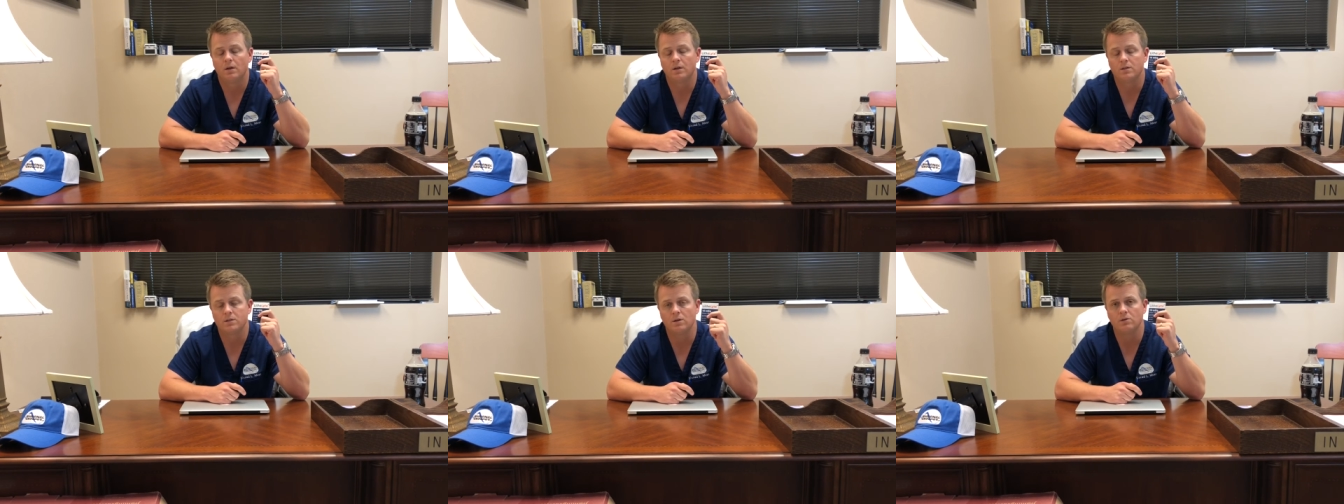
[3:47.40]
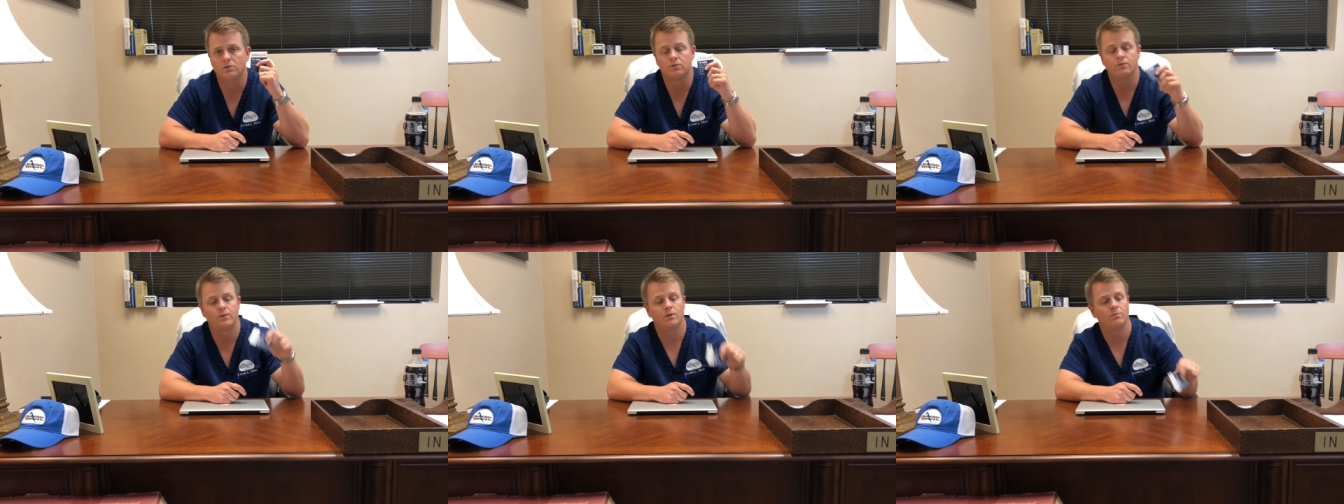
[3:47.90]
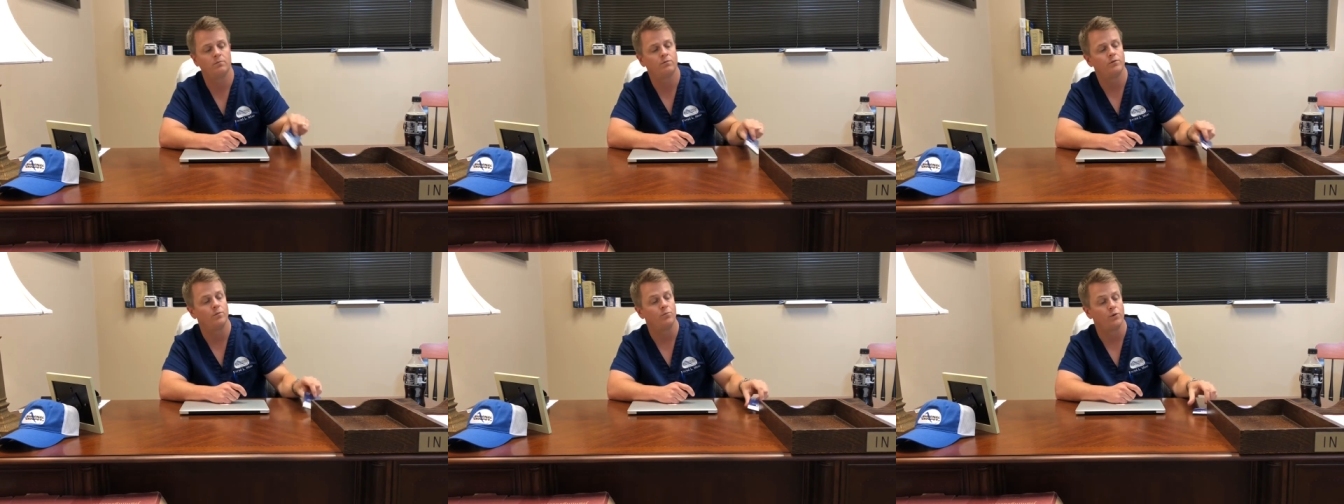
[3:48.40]
uh, stones from,
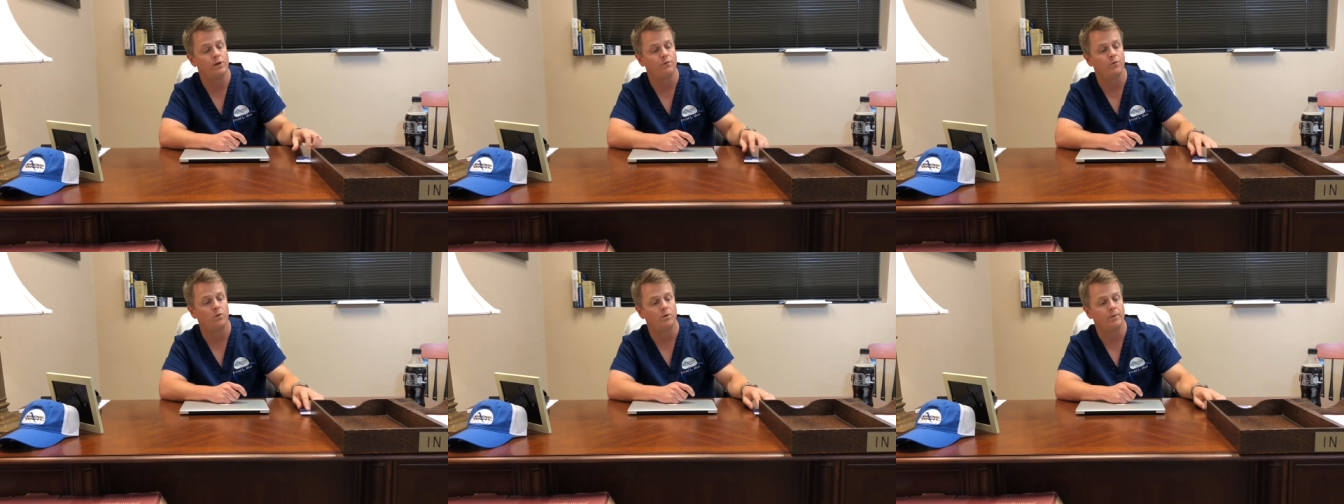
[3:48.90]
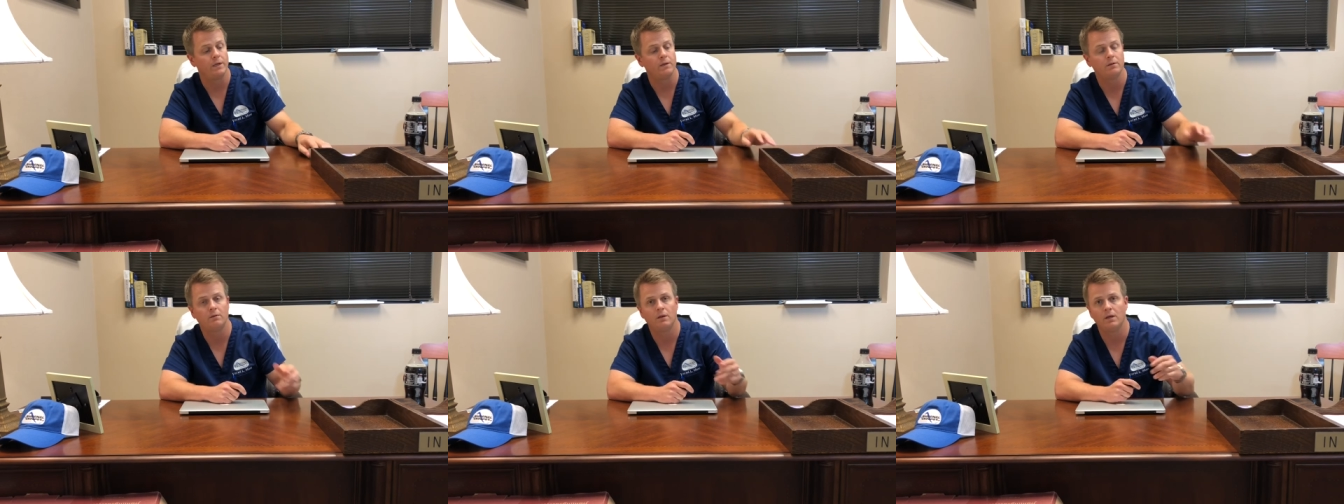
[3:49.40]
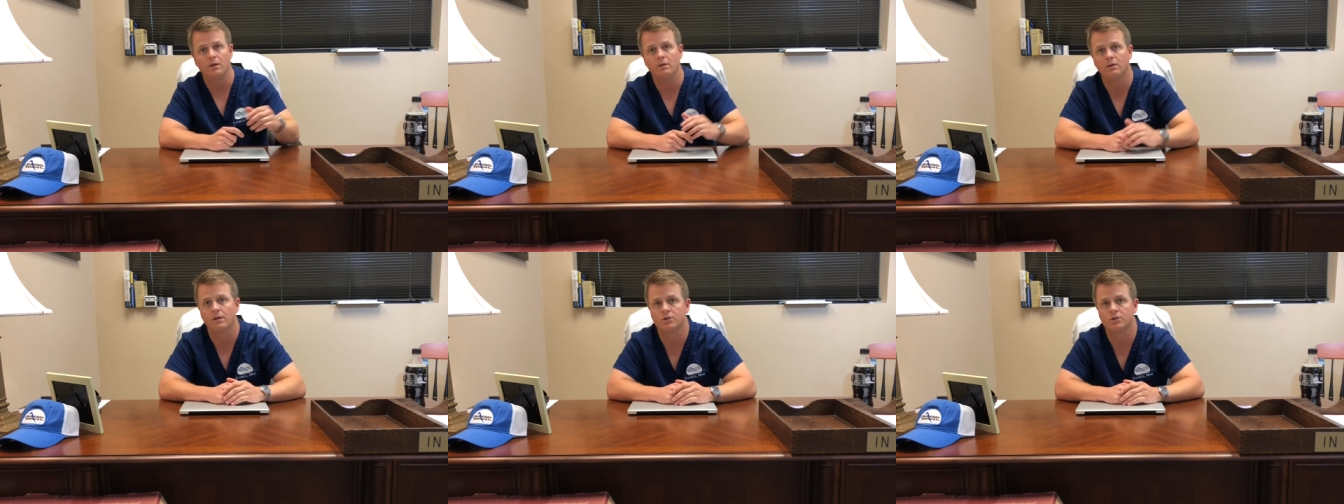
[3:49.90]
from reforming and uh,